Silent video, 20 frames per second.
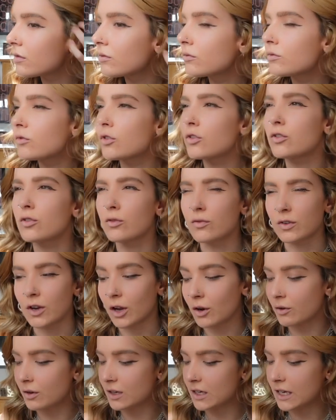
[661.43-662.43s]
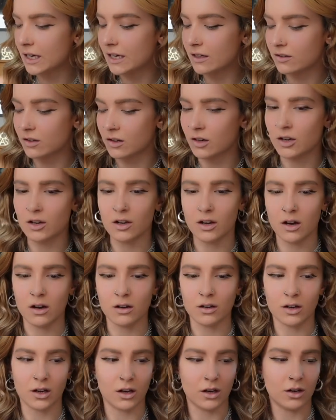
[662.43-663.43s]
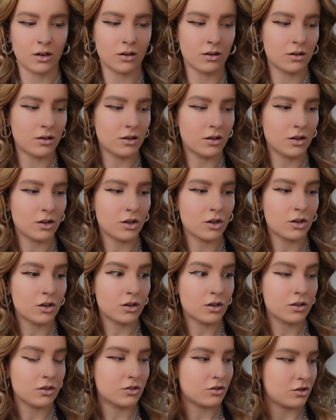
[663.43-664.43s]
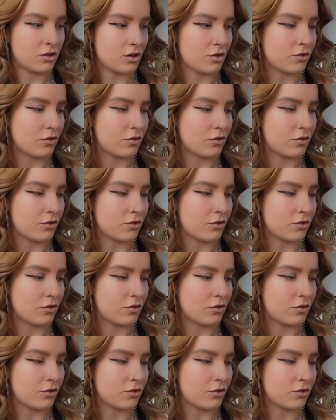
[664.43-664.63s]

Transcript: just sort of locally, because I know you can't go too